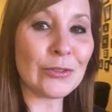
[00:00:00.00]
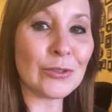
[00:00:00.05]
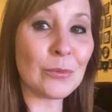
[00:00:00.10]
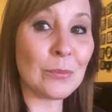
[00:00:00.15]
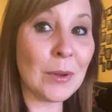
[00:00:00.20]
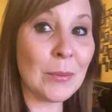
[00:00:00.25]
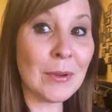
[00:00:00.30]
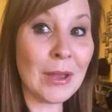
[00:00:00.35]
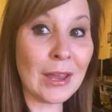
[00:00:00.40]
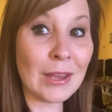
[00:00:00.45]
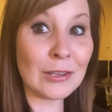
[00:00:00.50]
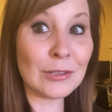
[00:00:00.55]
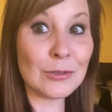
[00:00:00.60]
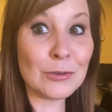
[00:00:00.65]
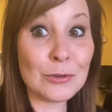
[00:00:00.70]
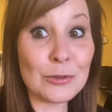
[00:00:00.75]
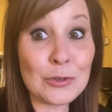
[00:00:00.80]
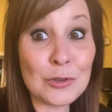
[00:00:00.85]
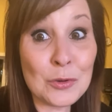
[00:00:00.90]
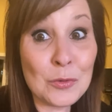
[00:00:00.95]
So maybe I could
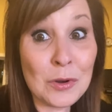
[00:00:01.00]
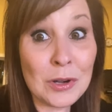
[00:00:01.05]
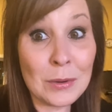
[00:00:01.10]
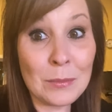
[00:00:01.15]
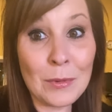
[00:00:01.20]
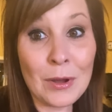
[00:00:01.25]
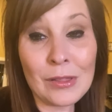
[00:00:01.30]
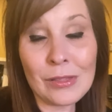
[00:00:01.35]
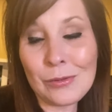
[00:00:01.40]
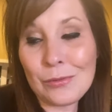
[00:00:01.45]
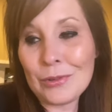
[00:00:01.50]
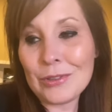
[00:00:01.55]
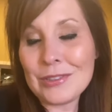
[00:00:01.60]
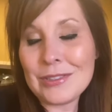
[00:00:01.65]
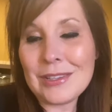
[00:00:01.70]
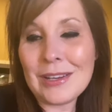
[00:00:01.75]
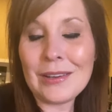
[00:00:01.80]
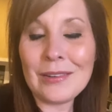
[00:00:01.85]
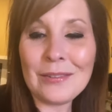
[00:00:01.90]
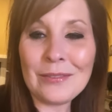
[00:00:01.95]
do two in a month, we'll
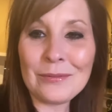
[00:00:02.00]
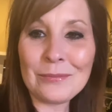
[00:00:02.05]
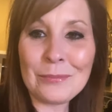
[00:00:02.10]
see.